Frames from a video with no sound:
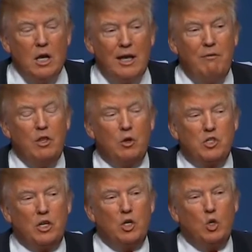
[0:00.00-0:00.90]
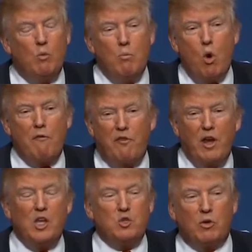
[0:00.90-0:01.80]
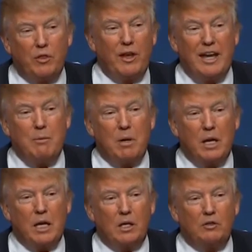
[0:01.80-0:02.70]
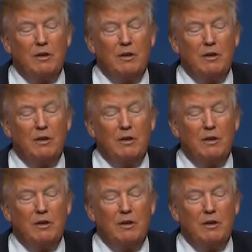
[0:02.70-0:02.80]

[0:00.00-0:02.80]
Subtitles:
even though he's going to do more for Israel than anybody else,